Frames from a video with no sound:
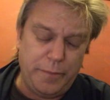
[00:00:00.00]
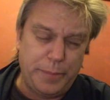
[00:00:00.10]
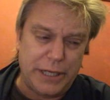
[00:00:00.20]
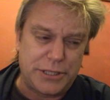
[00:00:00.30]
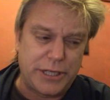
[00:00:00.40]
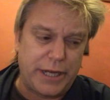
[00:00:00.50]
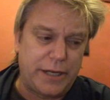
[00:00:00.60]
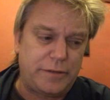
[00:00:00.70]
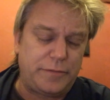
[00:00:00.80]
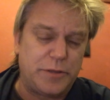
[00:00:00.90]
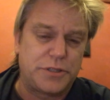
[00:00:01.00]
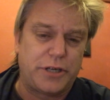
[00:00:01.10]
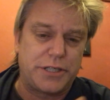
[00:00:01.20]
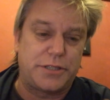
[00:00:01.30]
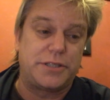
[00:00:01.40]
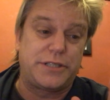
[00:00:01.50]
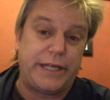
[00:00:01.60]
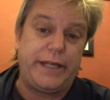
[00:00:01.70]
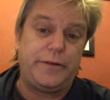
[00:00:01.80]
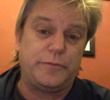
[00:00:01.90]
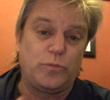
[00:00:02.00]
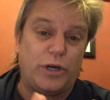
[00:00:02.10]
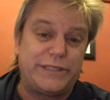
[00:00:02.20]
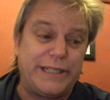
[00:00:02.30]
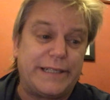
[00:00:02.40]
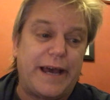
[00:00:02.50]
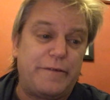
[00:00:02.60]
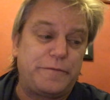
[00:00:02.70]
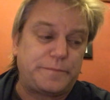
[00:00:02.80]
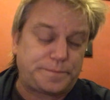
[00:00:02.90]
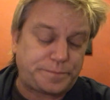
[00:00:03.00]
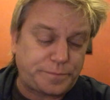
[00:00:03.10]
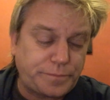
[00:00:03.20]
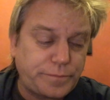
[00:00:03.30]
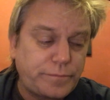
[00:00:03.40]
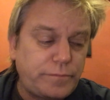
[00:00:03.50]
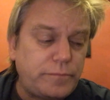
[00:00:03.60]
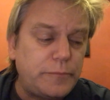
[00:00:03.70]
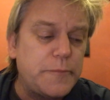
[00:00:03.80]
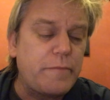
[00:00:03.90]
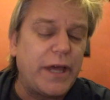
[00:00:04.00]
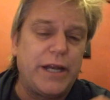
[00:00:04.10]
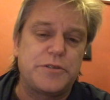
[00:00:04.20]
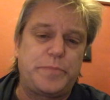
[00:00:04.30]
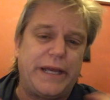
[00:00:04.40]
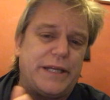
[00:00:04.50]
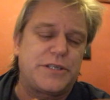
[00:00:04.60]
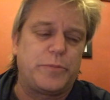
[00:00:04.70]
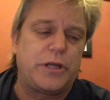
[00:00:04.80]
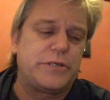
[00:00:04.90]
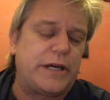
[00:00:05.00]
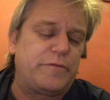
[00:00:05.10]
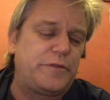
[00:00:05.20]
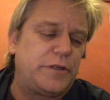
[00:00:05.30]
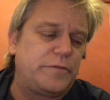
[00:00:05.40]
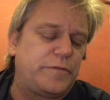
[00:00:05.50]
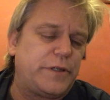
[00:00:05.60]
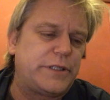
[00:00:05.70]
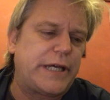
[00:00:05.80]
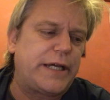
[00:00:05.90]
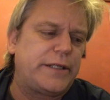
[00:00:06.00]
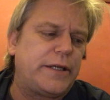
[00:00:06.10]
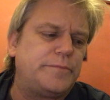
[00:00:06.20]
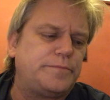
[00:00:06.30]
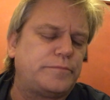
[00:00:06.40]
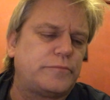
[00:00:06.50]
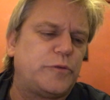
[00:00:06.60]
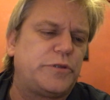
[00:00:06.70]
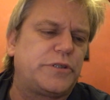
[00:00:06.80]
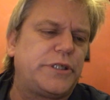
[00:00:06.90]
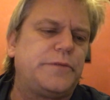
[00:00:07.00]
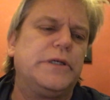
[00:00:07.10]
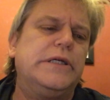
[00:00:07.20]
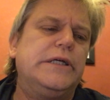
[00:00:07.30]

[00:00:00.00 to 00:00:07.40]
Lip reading: But it was nice to see what I did have. And I was picking some of those out for the tag and that, which was good.